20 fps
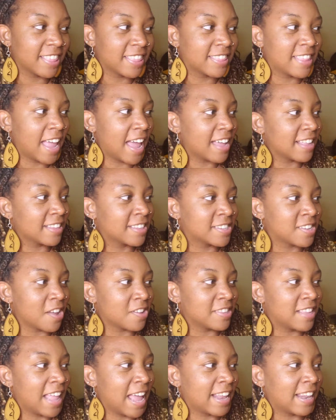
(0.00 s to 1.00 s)

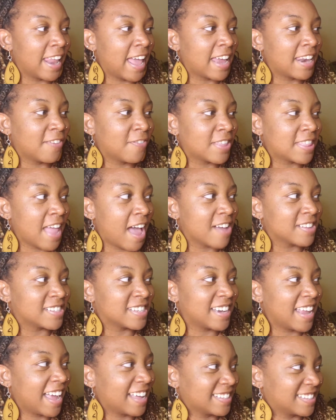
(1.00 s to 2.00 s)
That Land of 1,000
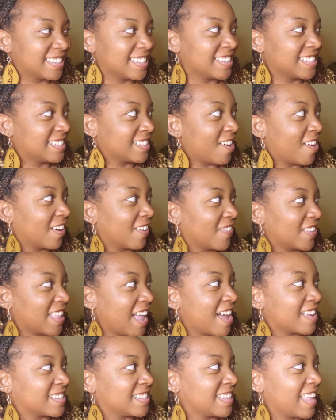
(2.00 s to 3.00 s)
Dances, Song of
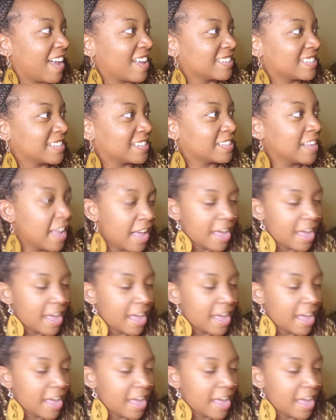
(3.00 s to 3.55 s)
1,000 Dances.